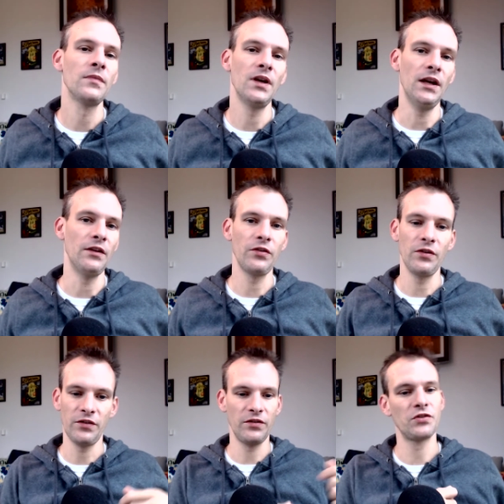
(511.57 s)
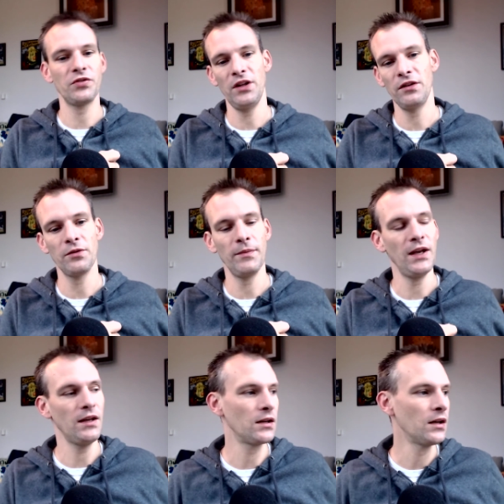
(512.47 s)
And so this is the trade that they're
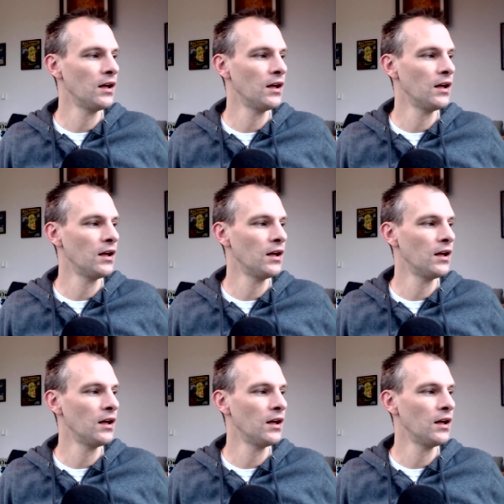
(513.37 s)
making.